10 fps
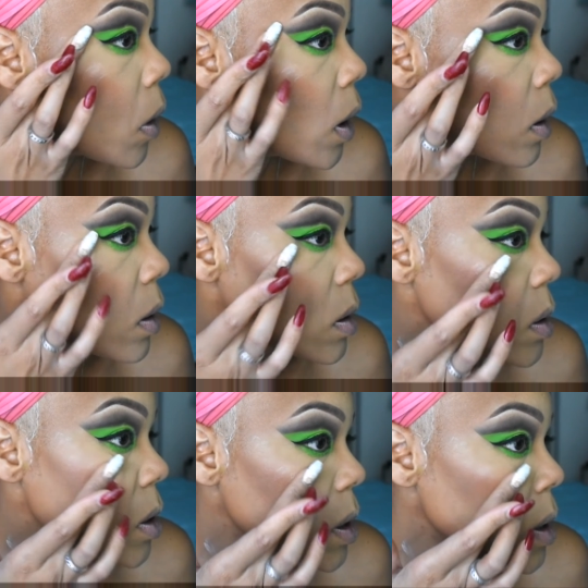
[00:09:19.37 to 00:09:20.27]
And
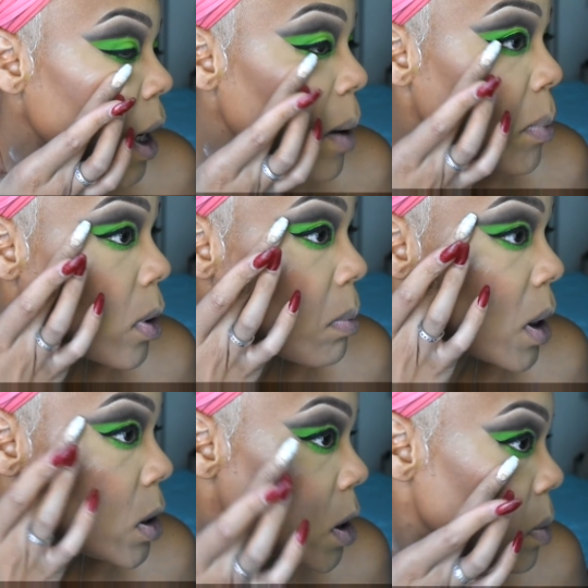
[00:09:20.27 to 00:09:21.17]
then just tap it on
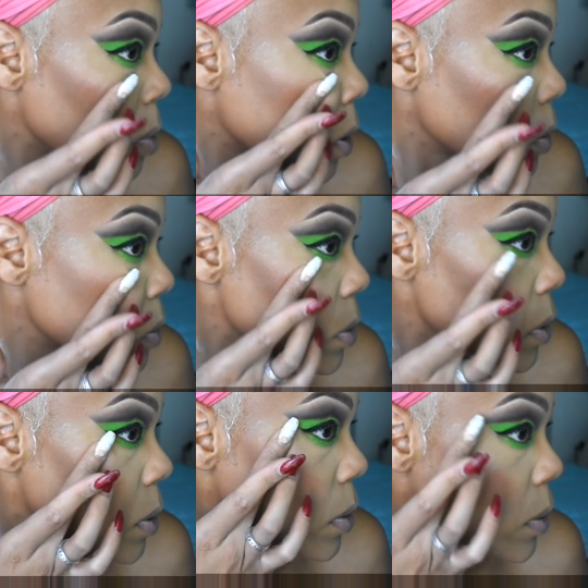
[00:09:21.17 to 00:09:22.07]
my cheekbones.